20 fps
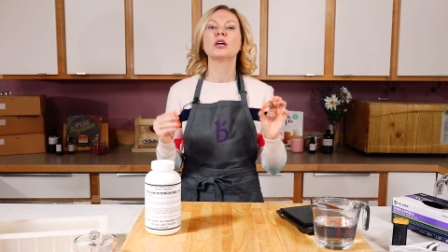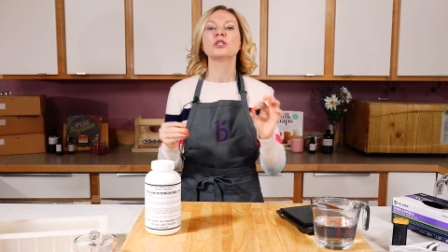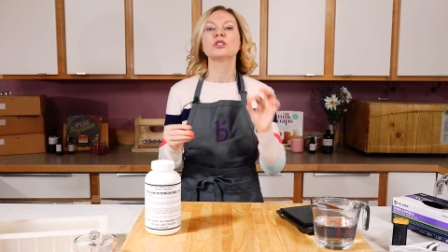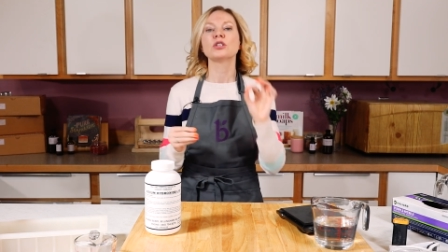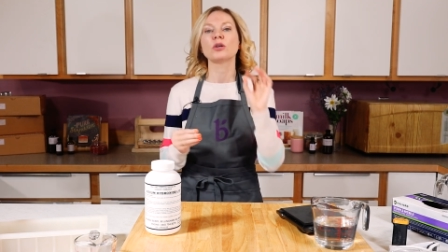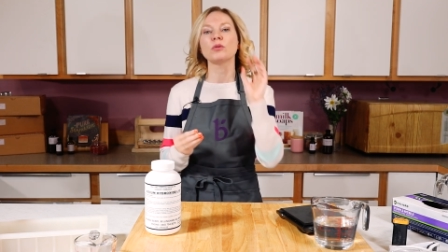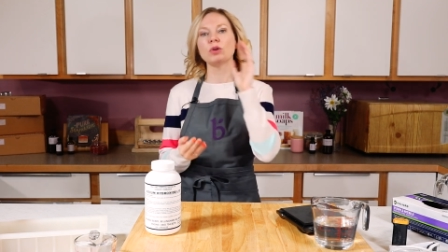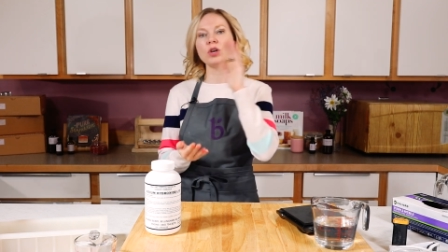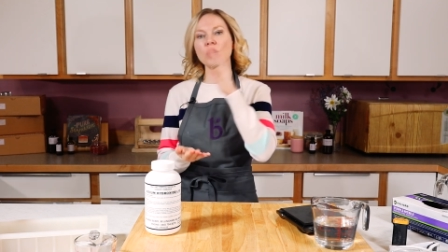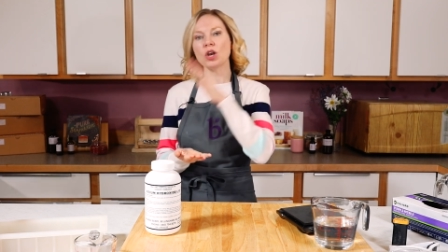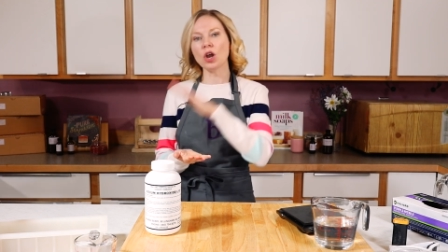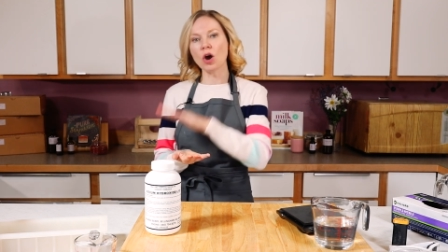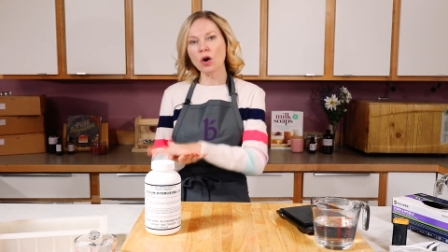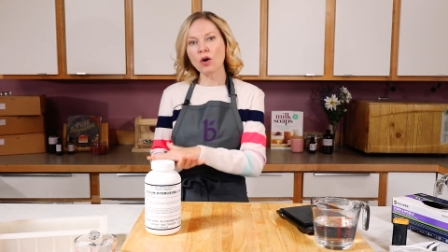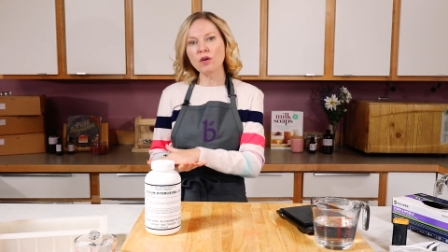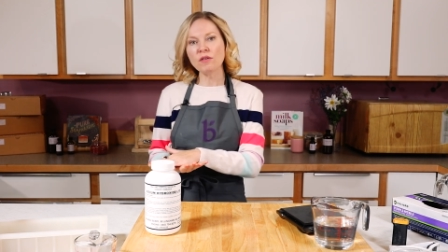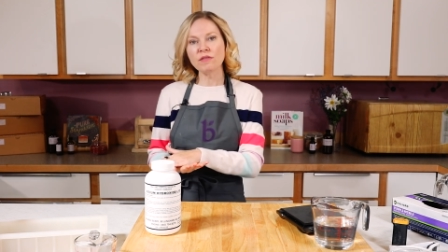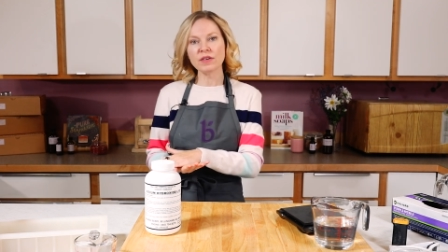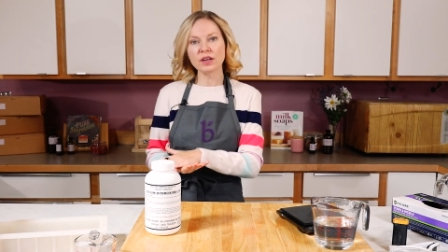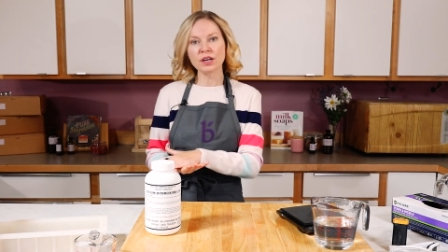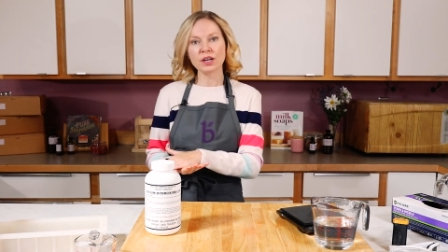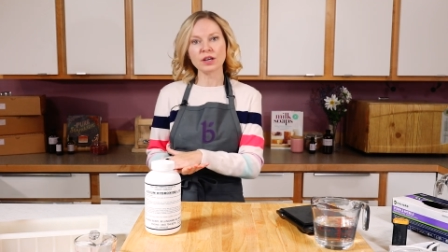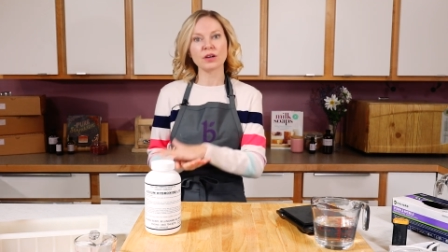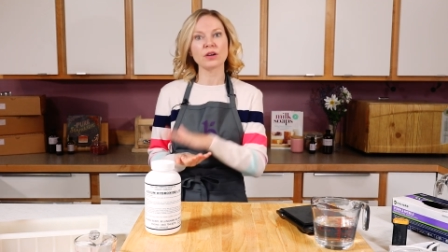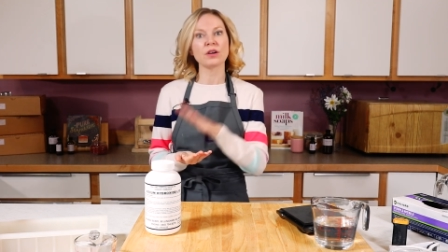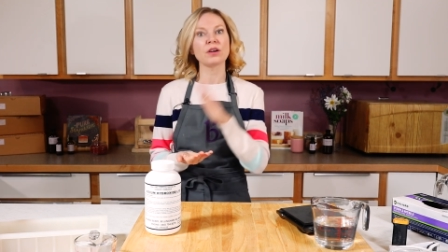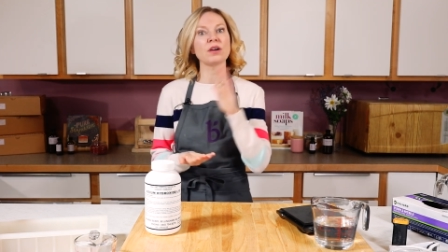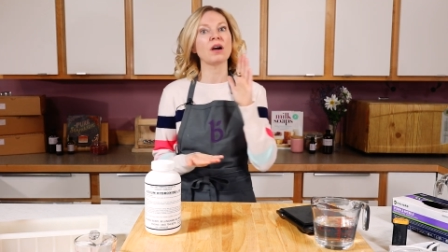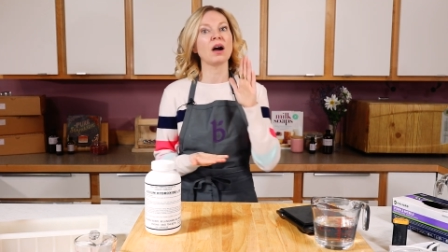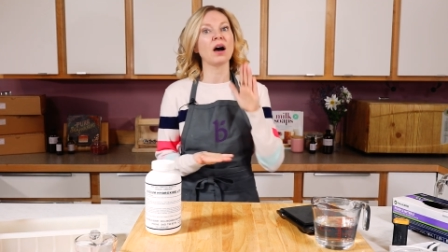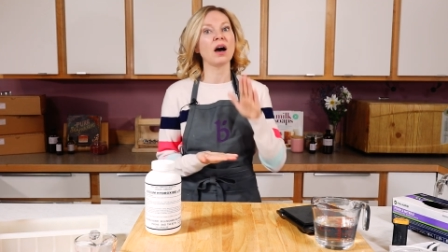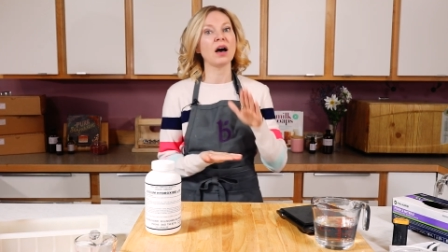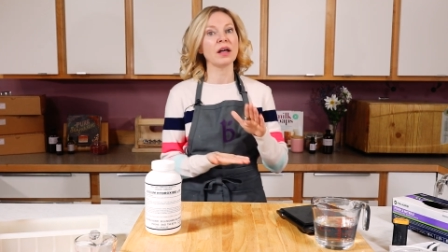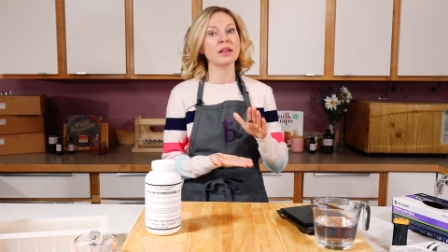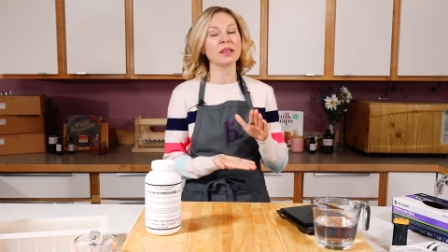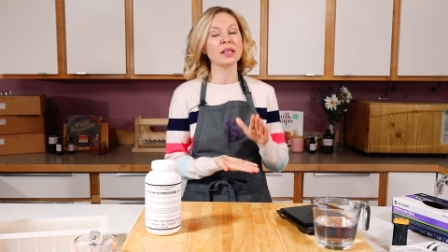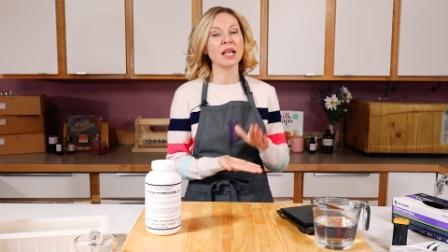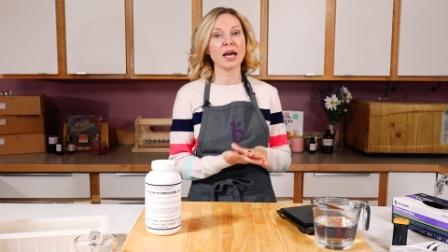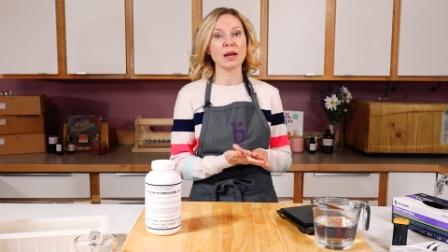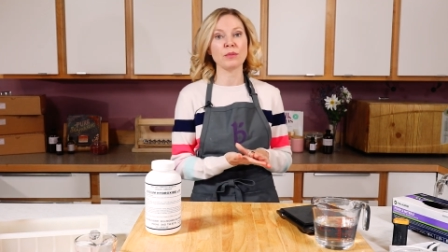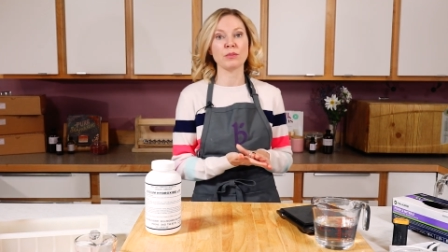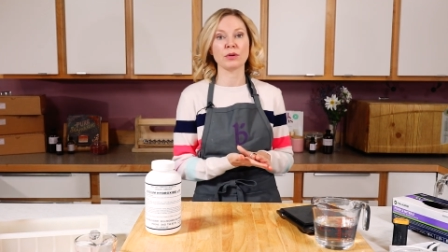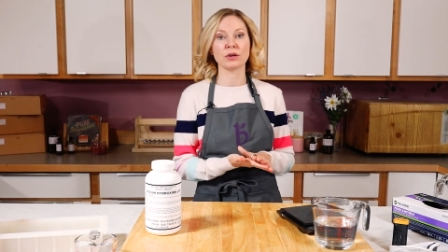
So no vinegar on lye